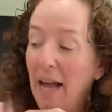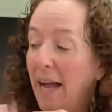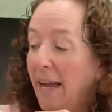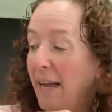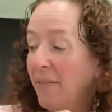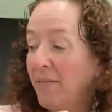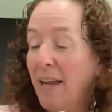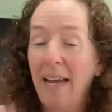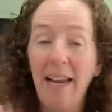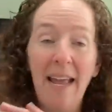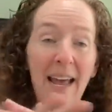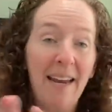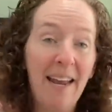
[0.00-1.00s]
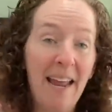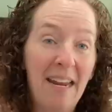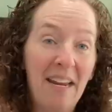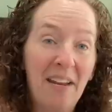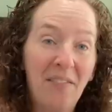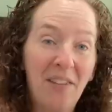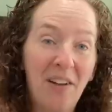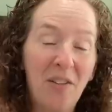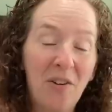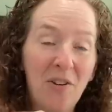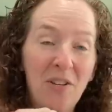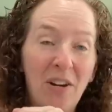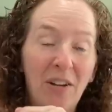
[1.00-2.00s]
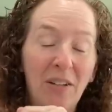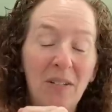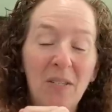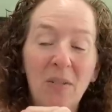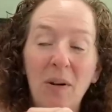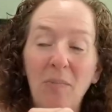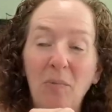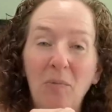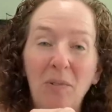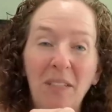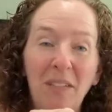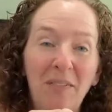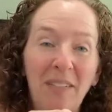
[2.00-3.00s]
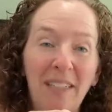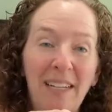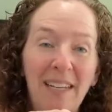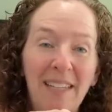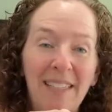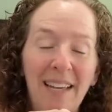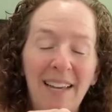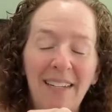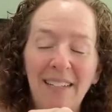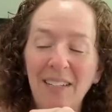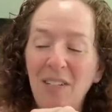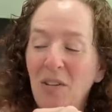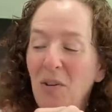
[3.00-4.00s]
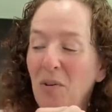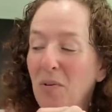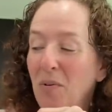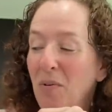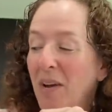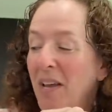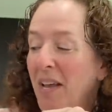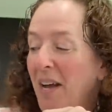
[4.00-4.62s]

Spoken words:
I have not had any of the other yarns, so I'm really, really excited to